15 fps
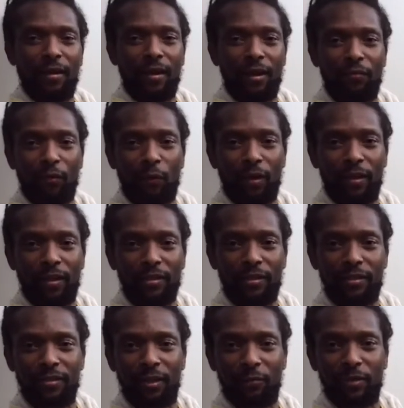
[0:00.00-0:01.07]
Hey everyone, this
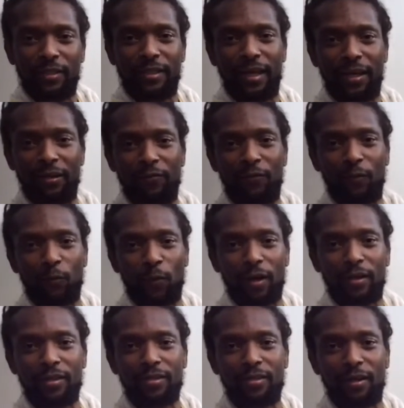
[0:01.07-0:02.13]
is Damasani from
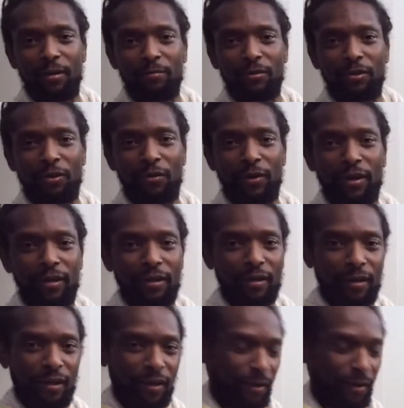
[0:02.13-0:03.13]
Wellnessx3,